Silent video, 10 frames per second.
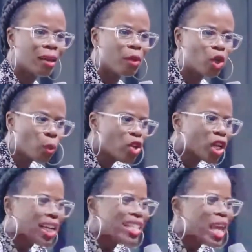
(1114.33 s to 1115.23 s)
Because when you
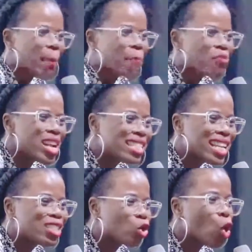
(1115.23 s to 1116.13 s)
create a
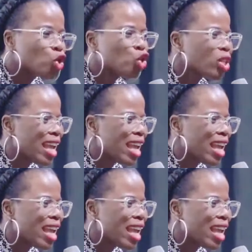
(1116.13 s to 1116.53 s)
presence conscious